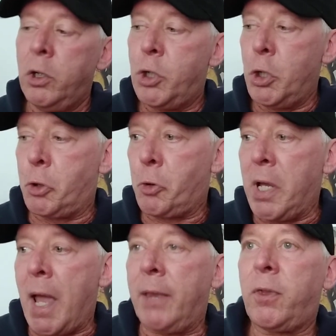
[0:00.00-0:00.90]
to
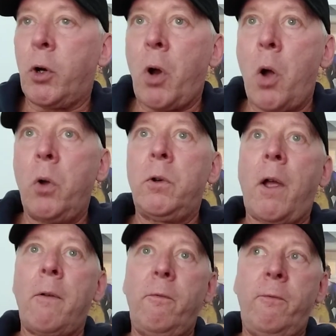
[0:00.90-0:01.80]
create their own
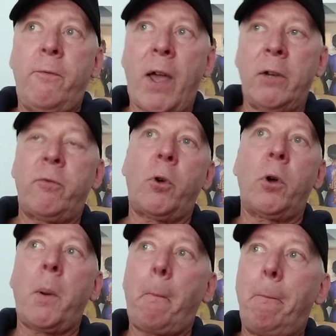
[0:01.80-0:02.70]
vetiver